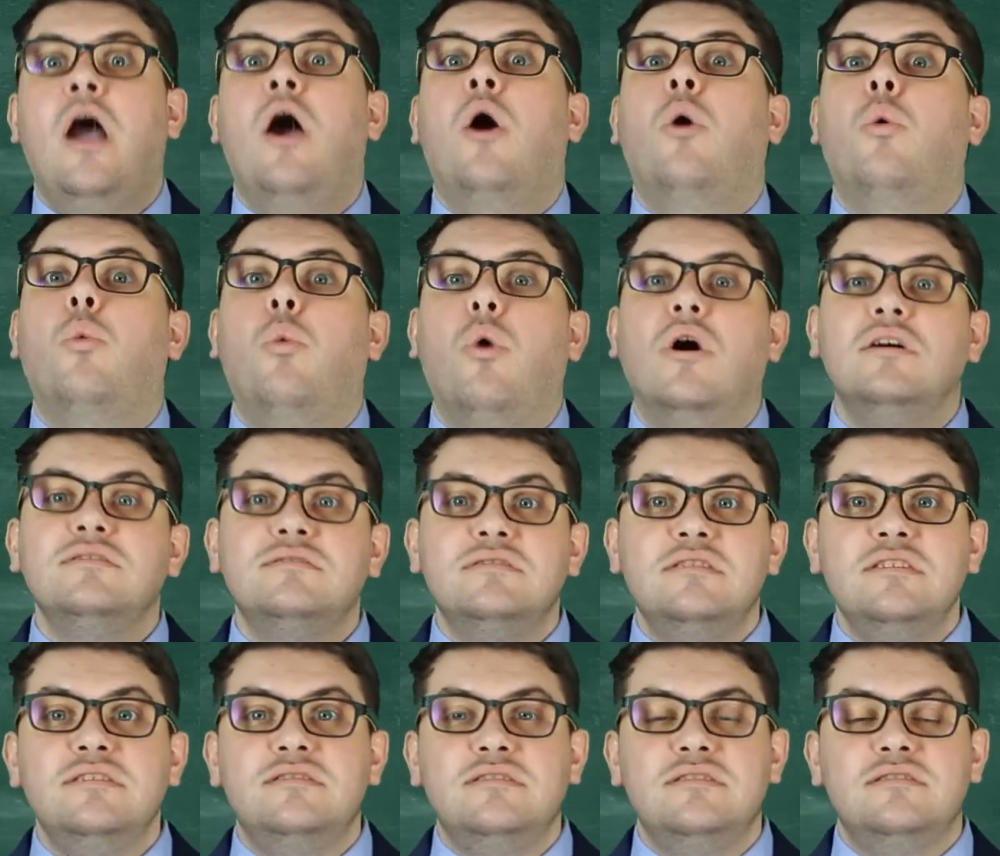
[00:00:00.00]
Once
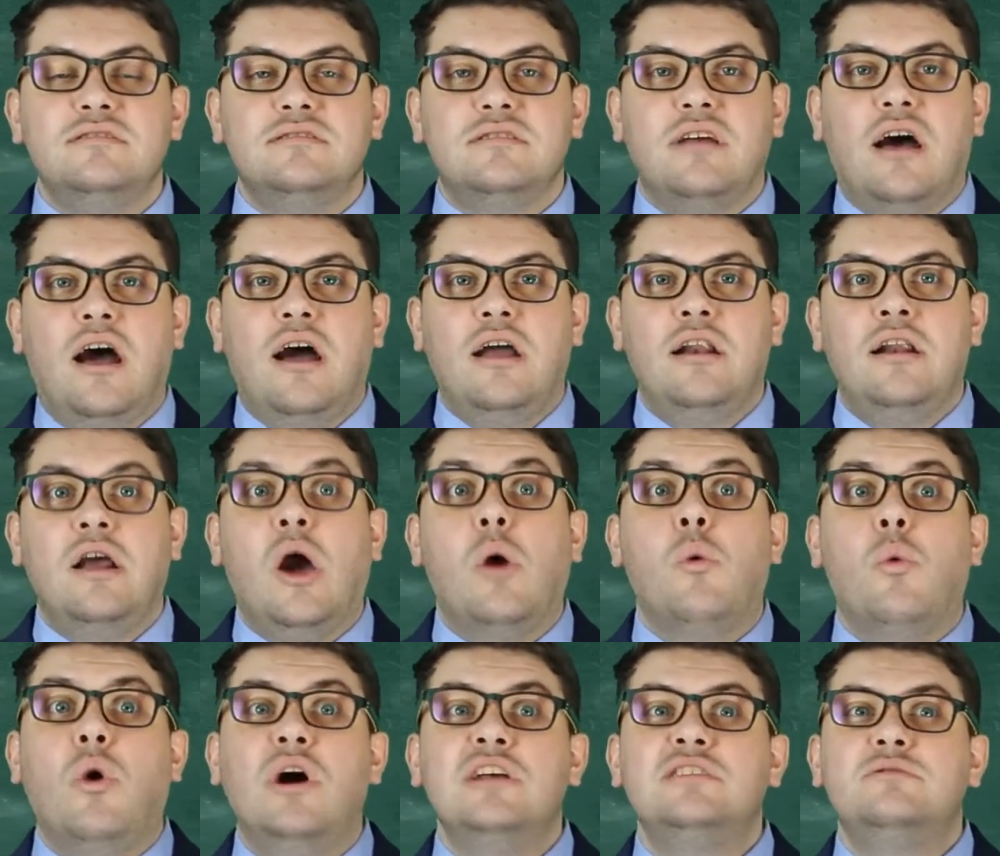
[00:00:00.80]
this is done,
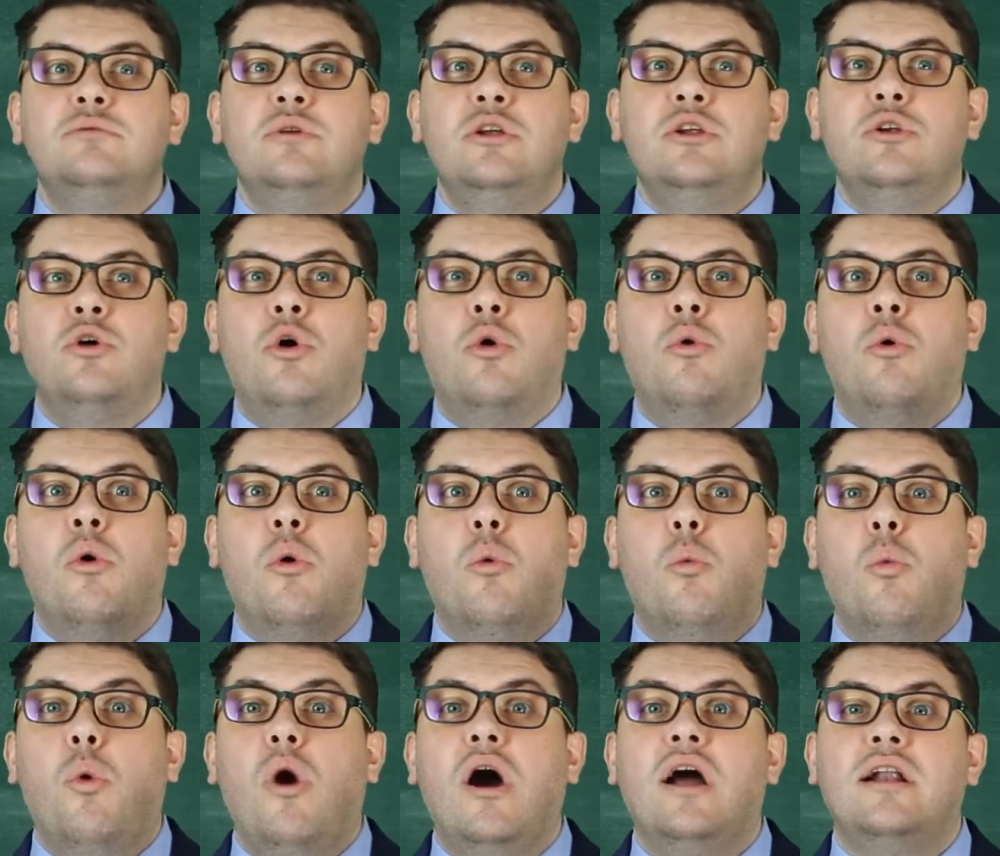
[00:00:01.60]
once we know
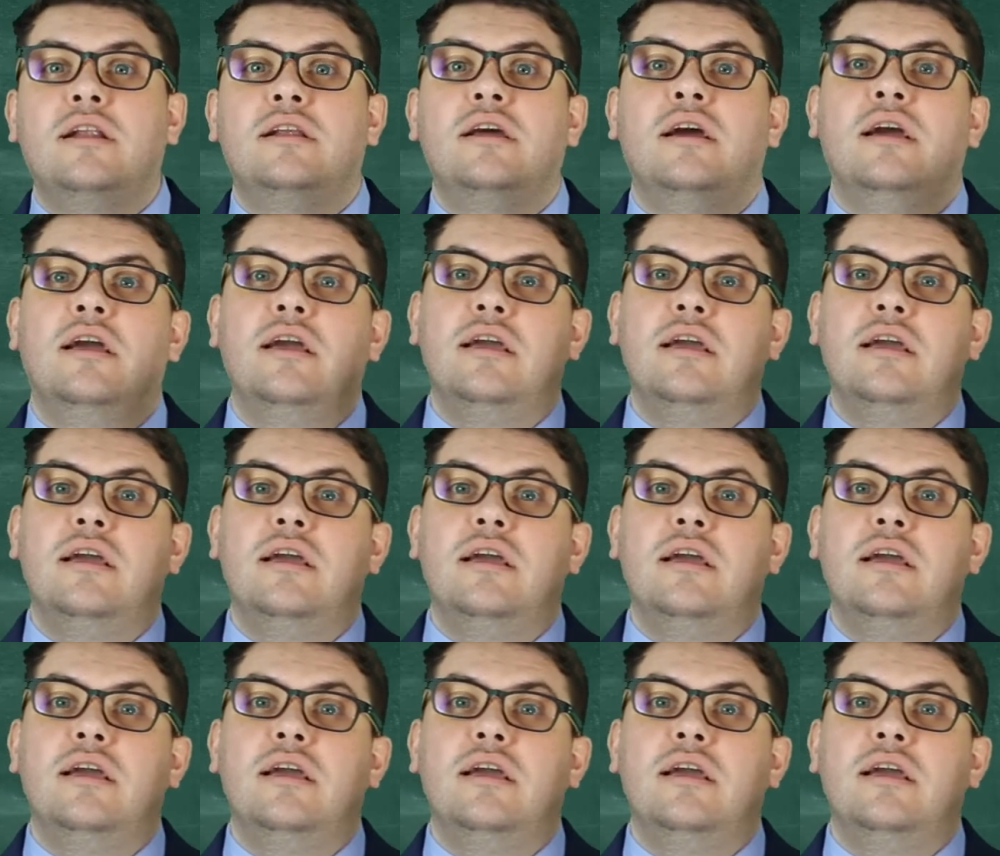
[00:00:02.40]
what